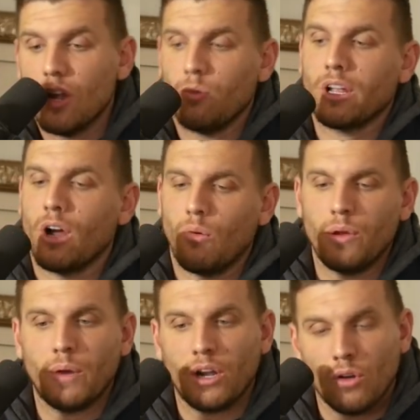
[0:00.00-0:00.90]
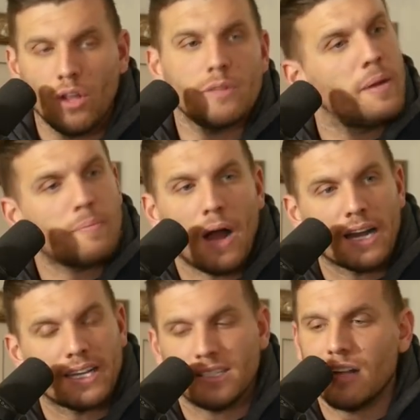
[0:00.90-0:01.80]
we go we went on all the big
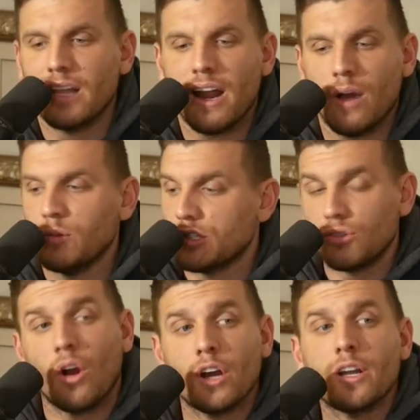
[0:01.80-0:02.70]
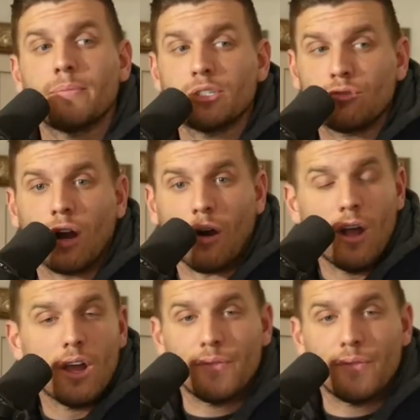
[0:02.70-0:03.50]
podcasts out there and we saw our numbers grow